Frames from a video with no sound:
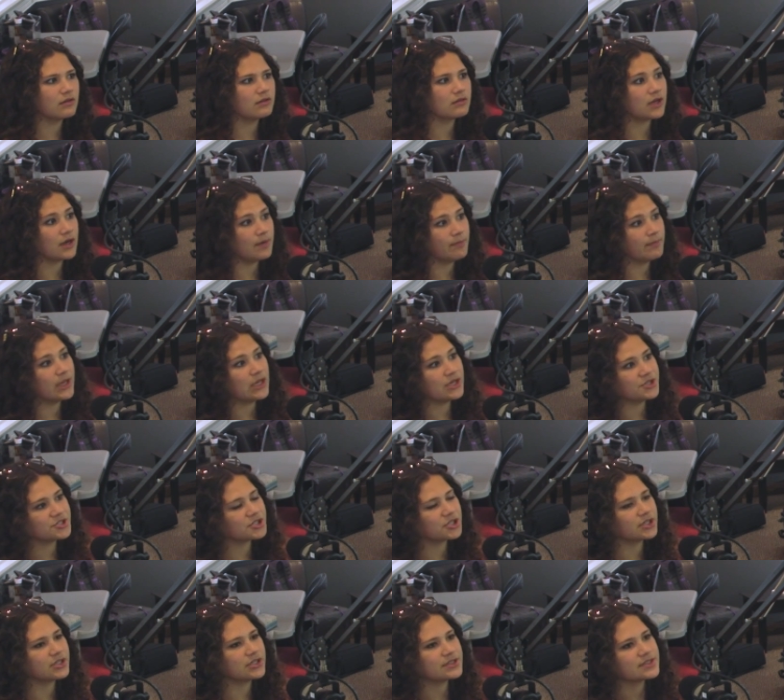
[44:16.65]
their
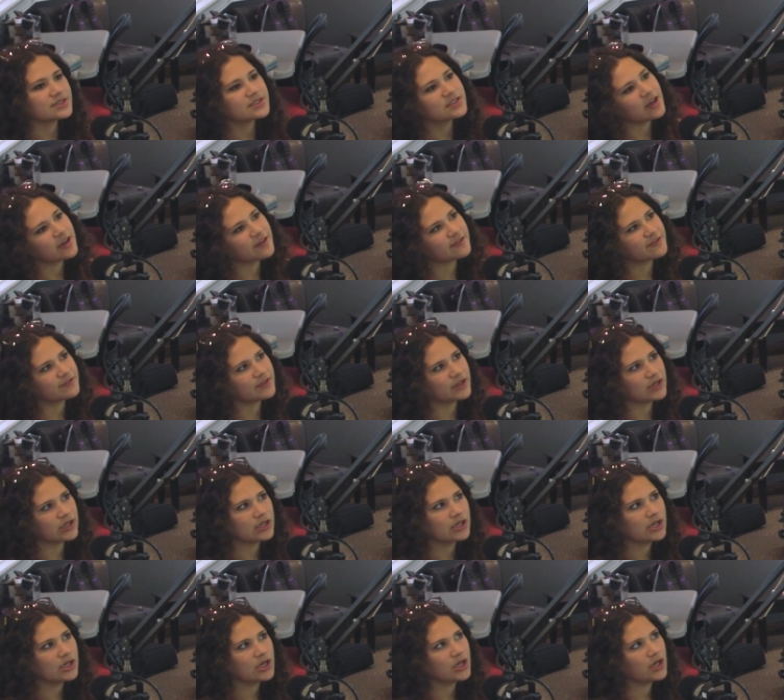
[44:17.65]
major and stuff, like